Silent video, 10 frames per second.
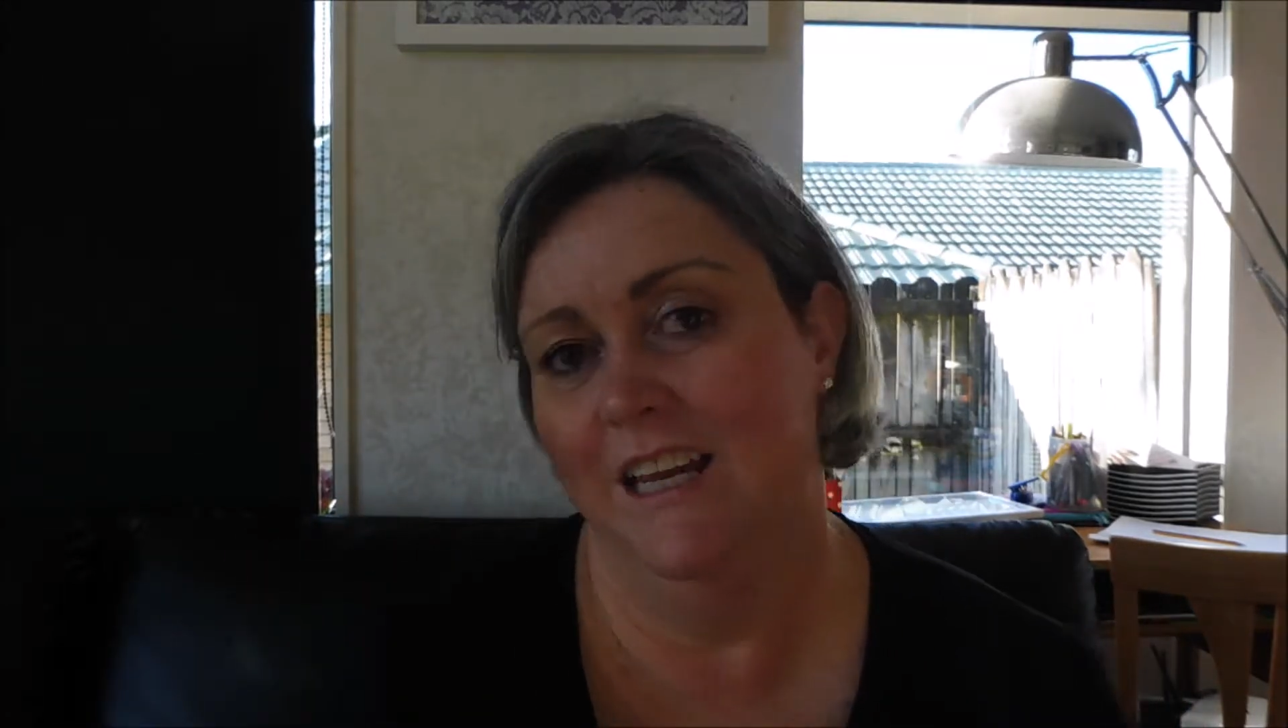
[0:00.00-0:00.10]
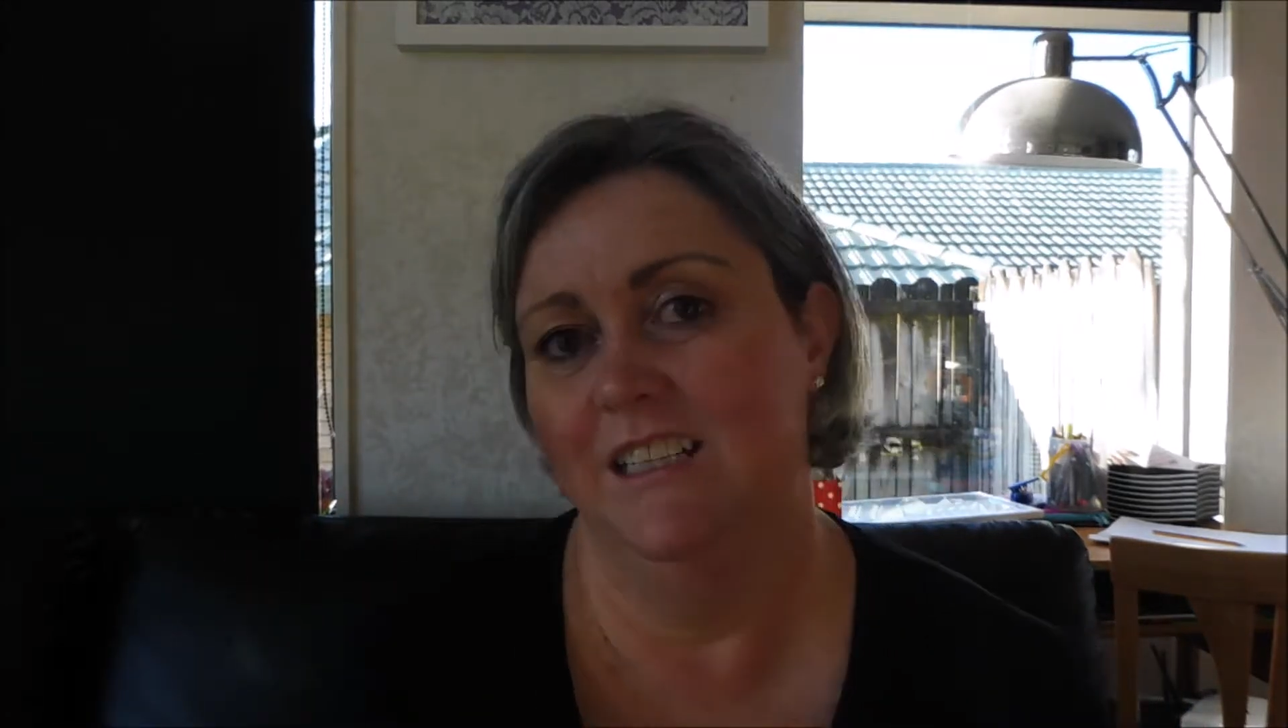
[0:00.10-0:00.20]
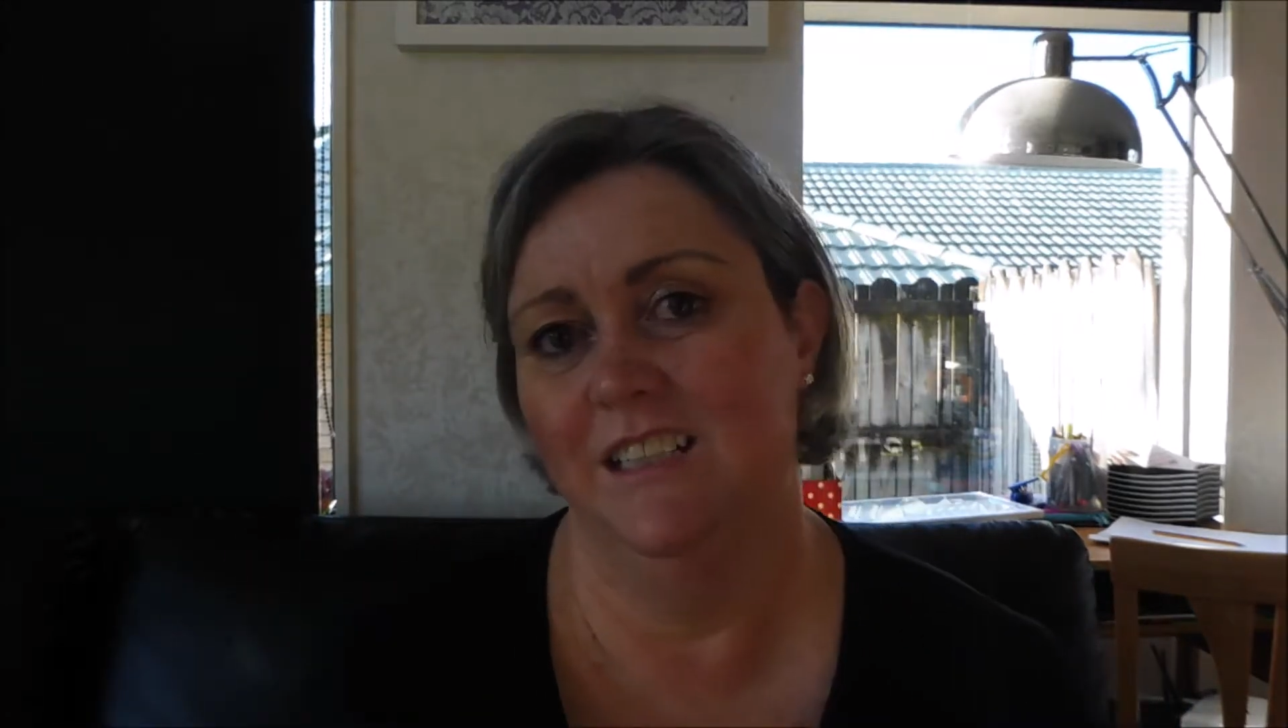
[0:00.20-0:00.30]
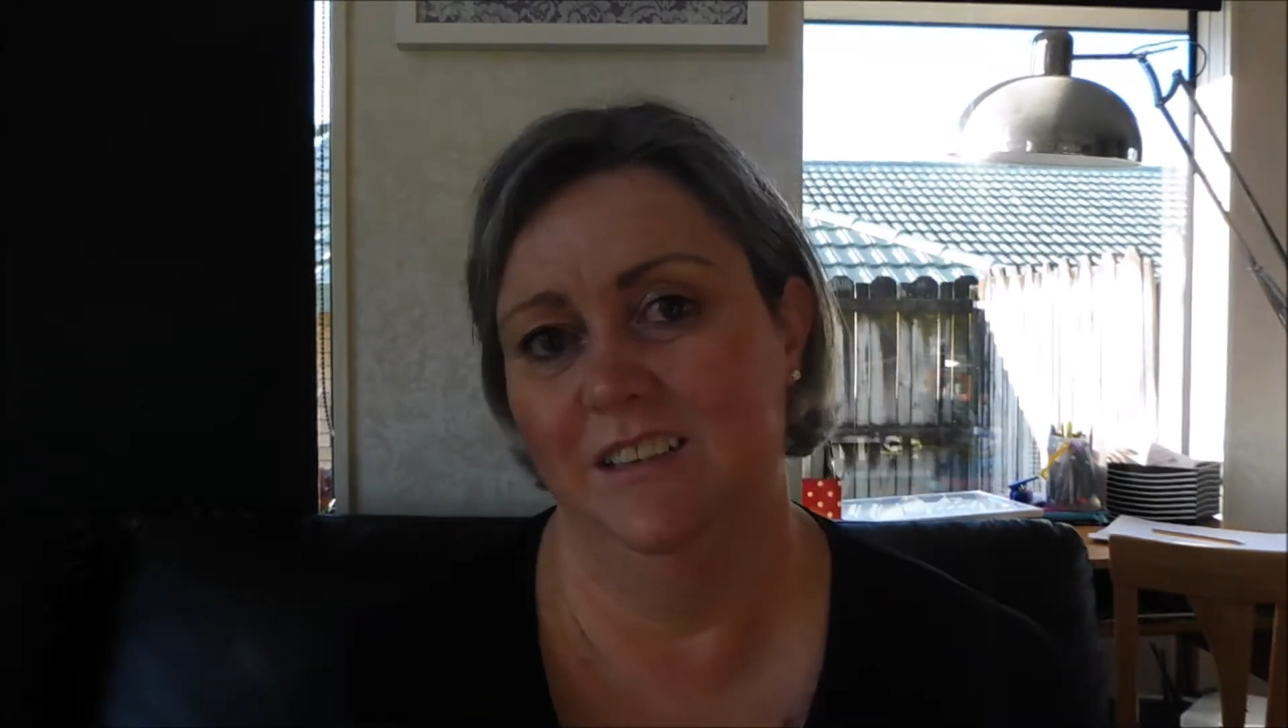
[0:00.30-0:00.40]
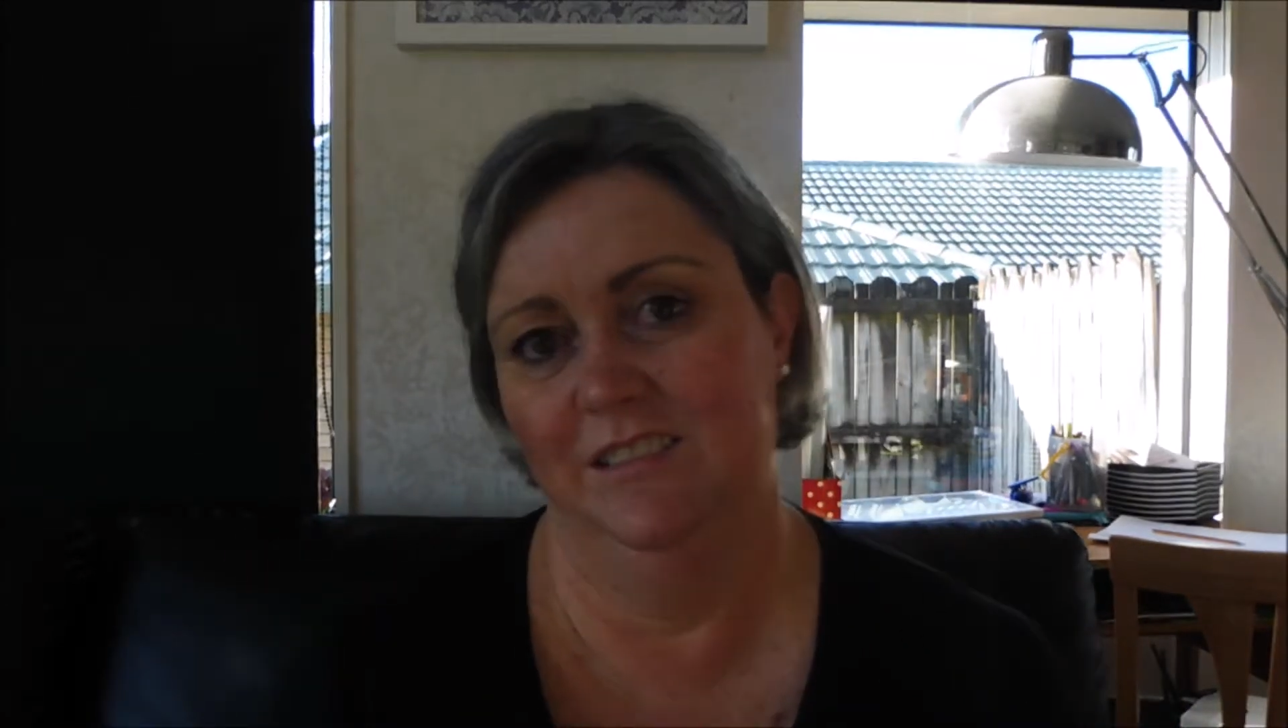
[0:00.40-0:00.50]

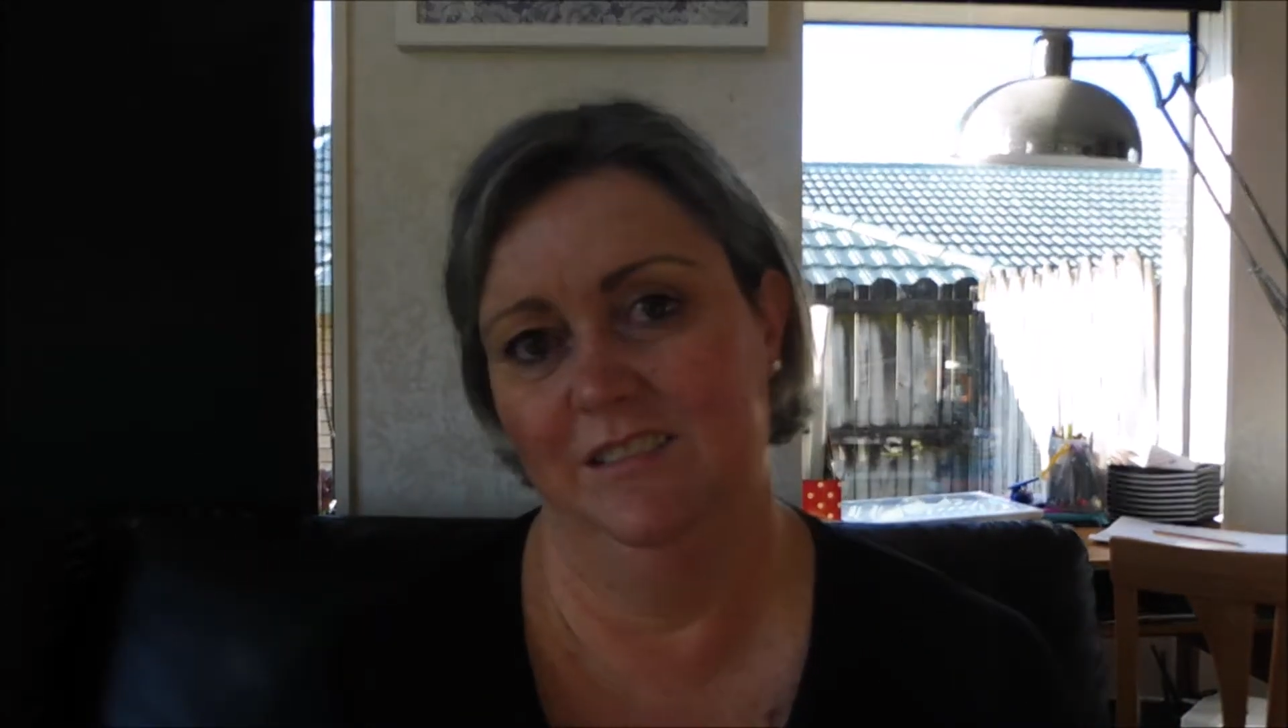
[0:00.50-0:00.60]
eat